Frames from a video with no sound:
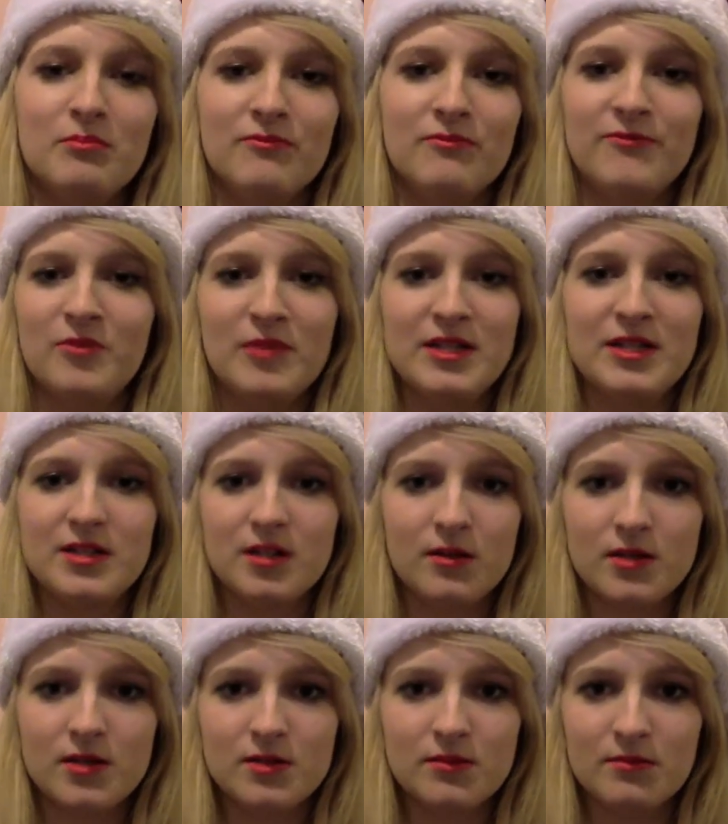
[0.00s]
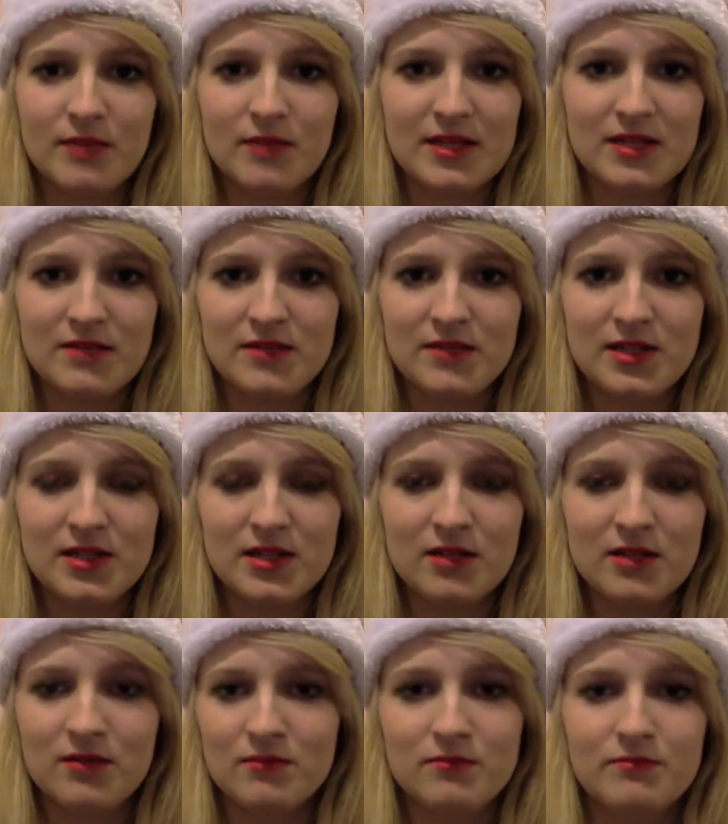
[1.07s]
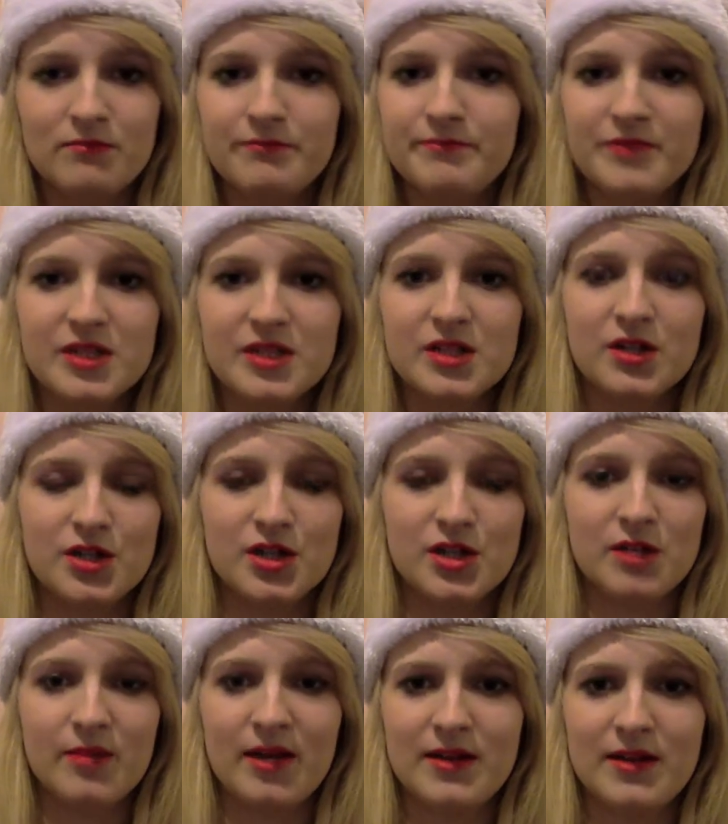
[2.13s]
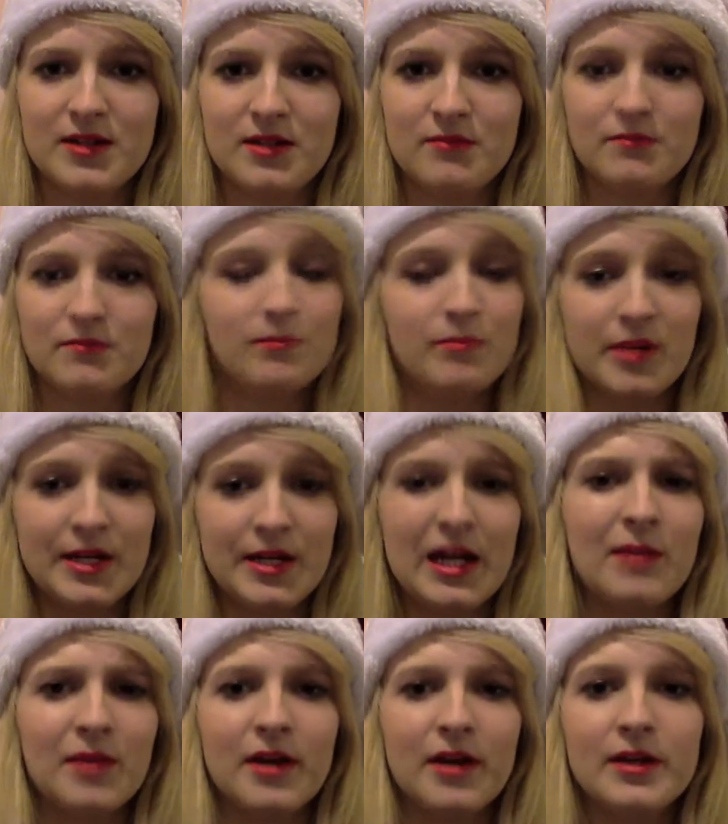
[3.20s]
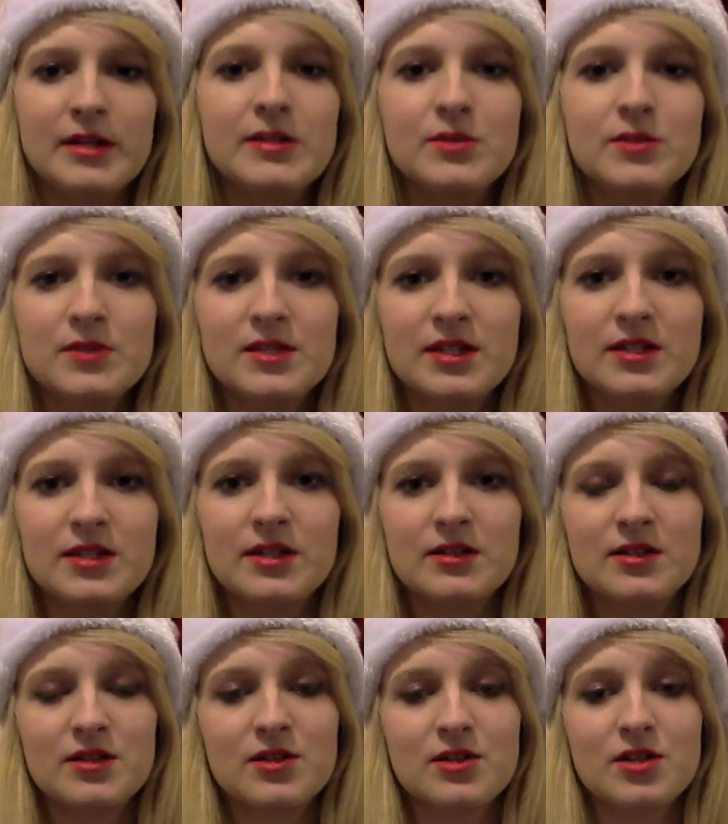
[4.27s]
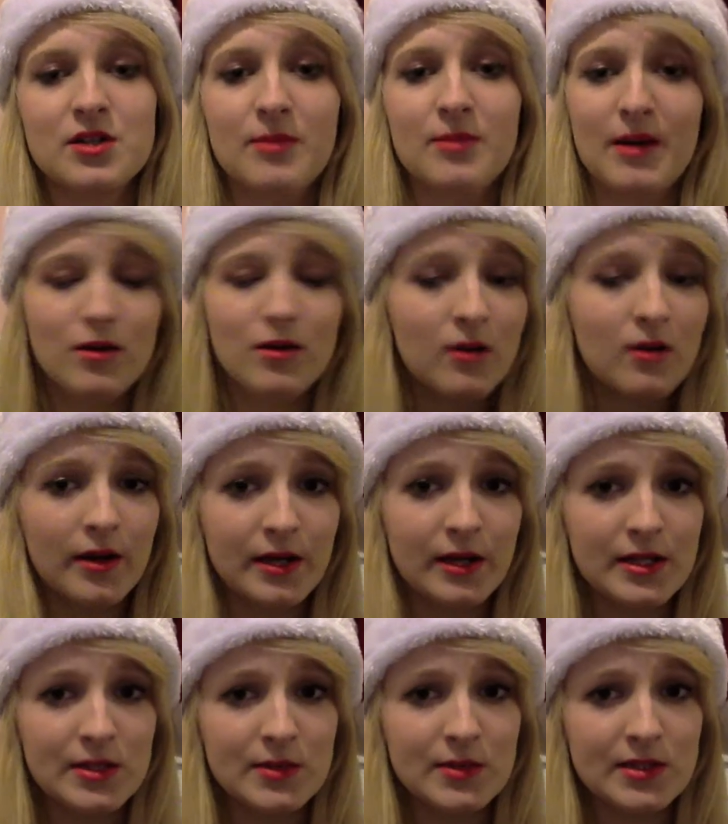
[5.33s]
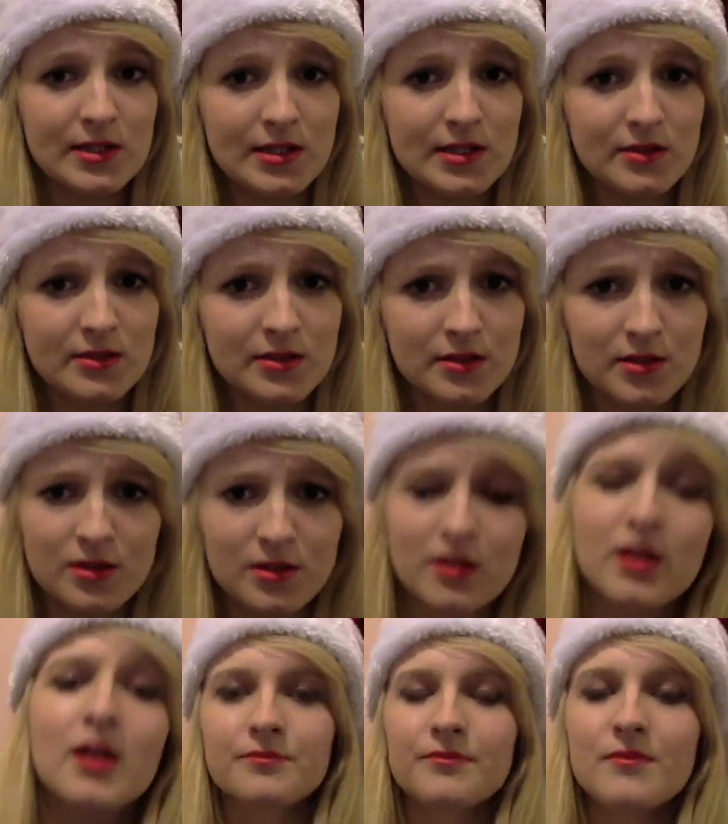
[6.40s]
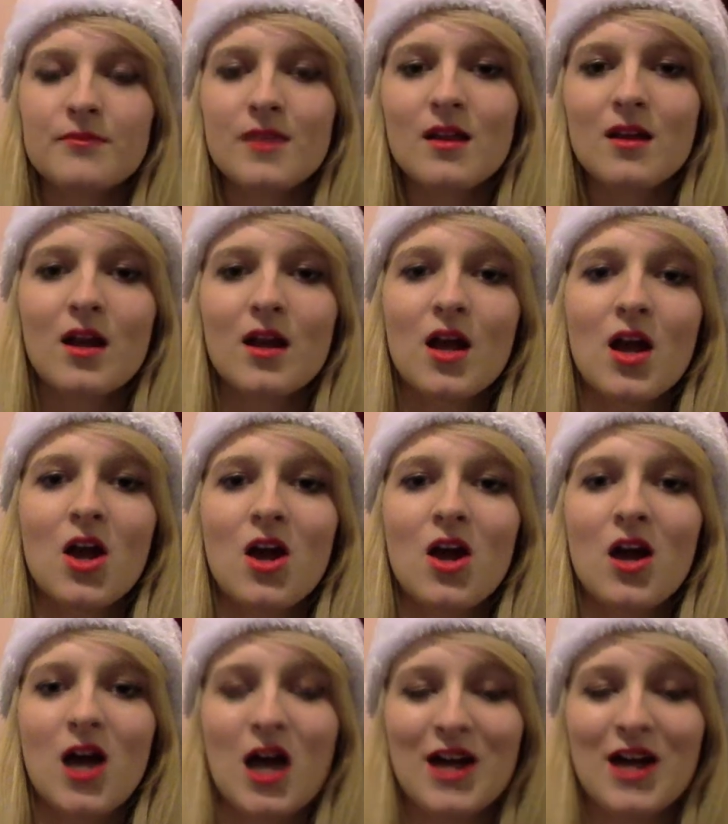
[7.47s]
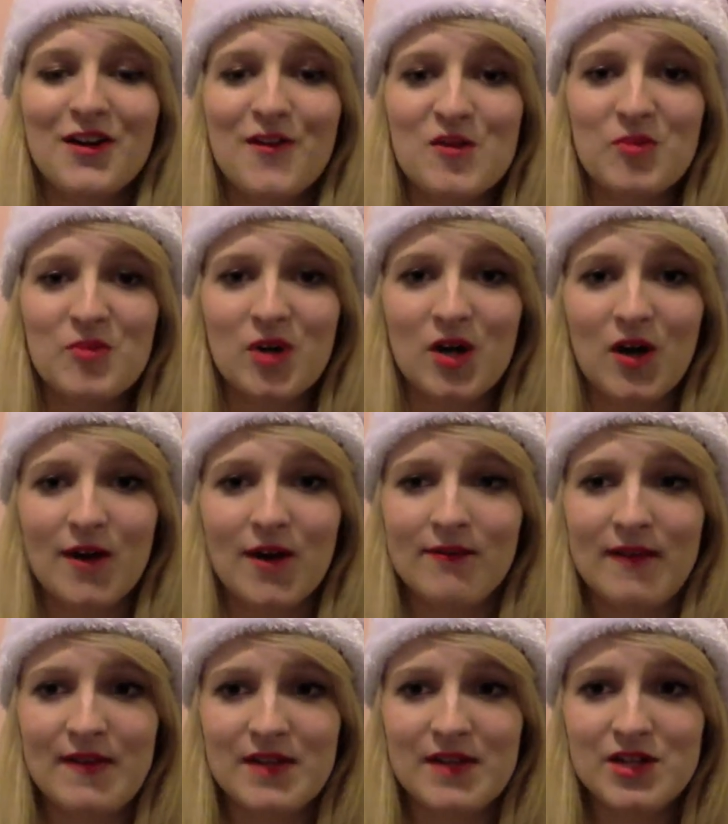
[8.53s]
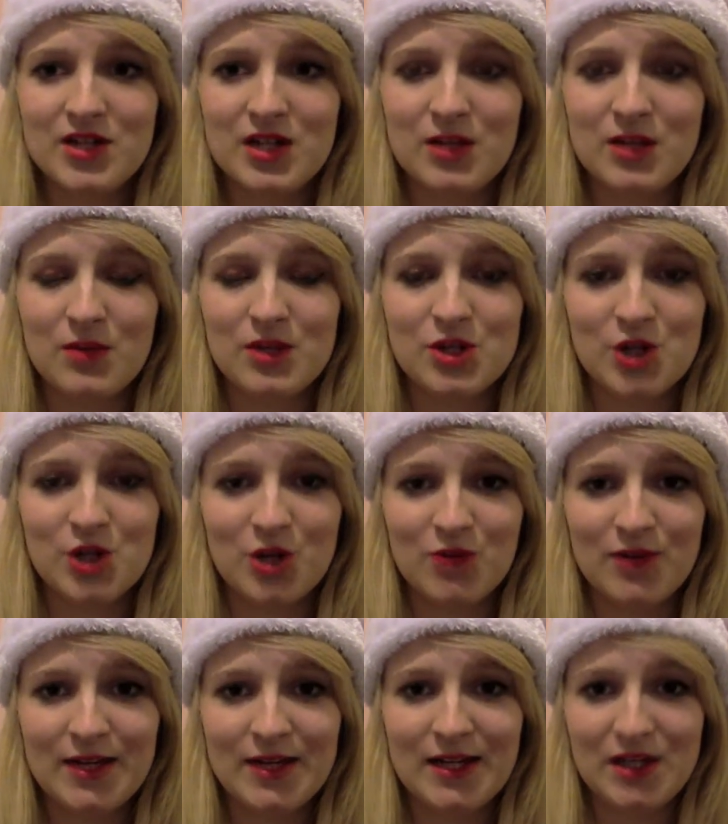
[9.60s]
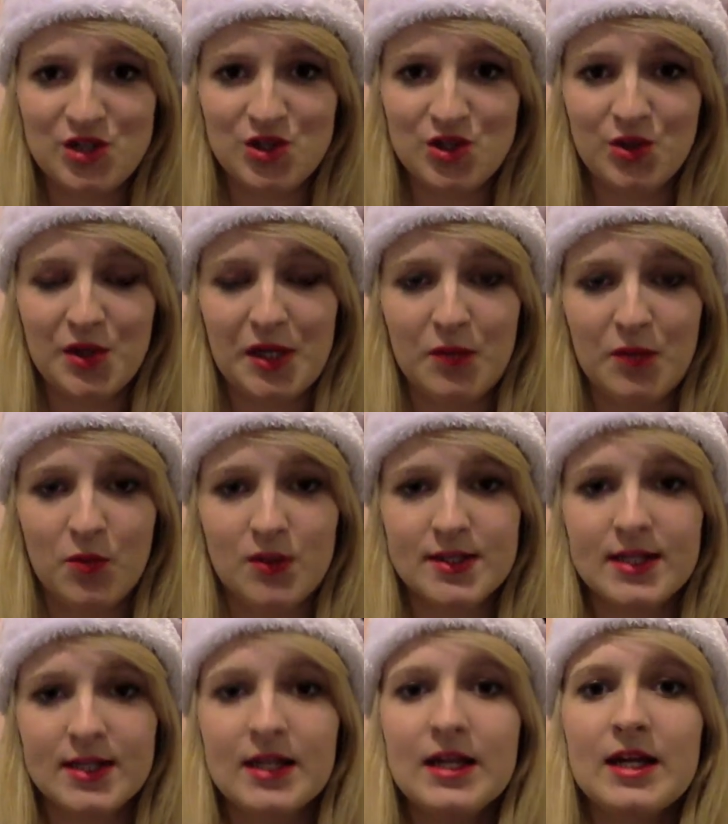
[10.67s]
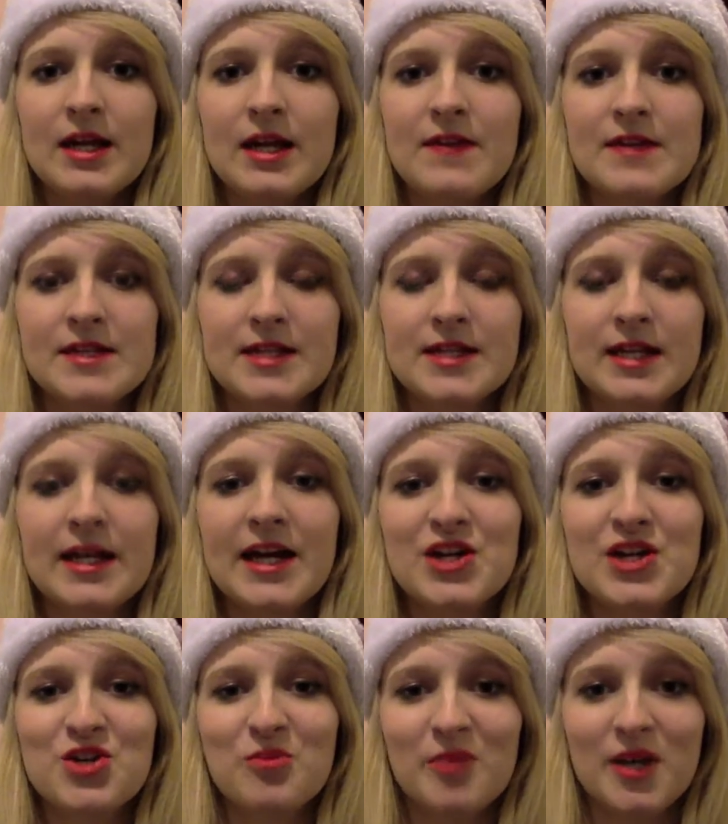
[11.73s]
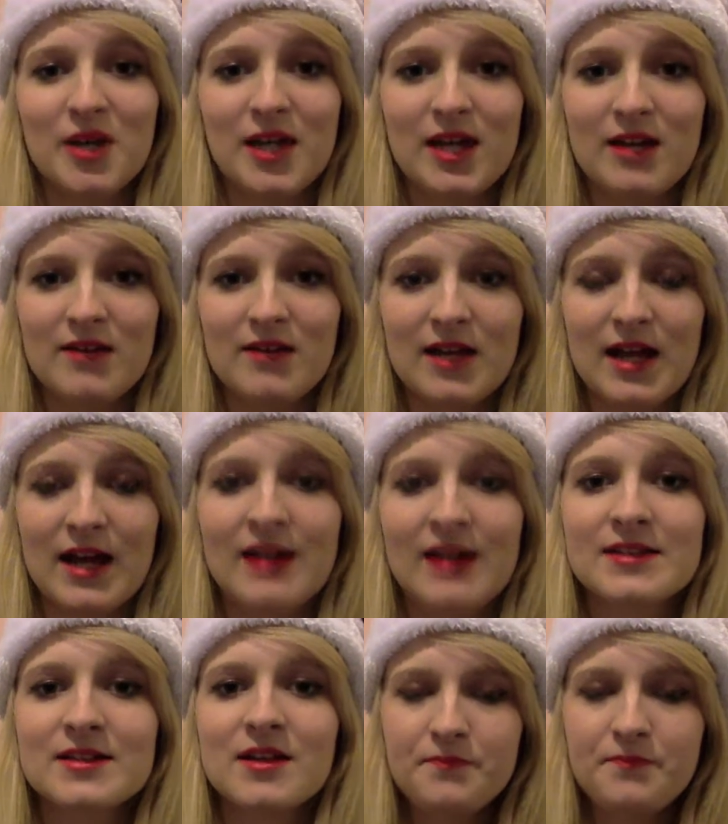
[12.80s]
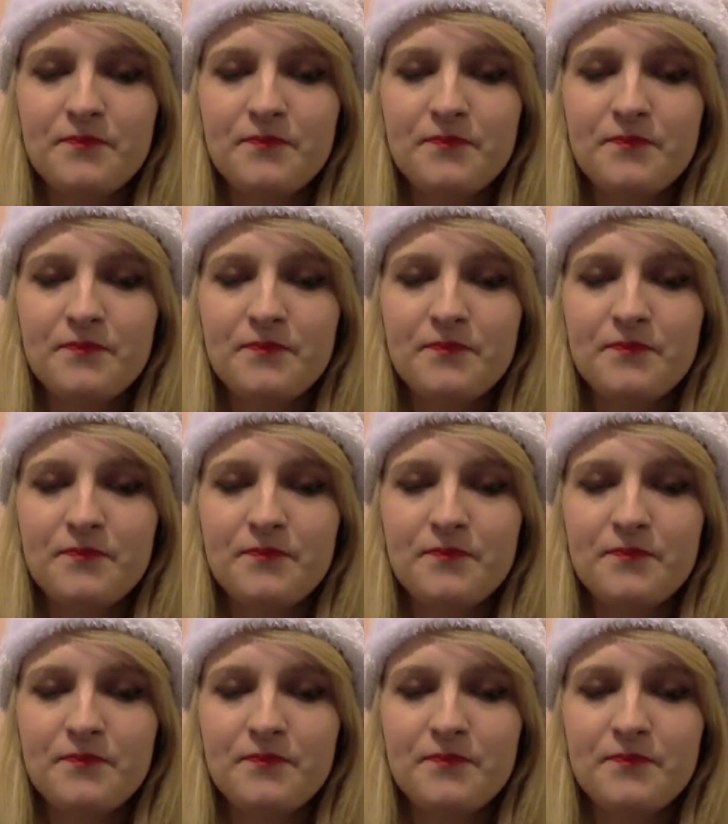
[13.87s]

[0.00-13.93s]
for me to go into a massive detailed discussion about it. But now I'm going into a detailed discussion about not going into a detailed discussion. Another book I read this year, which I really enjoyed, was The Selection by Kira Cass.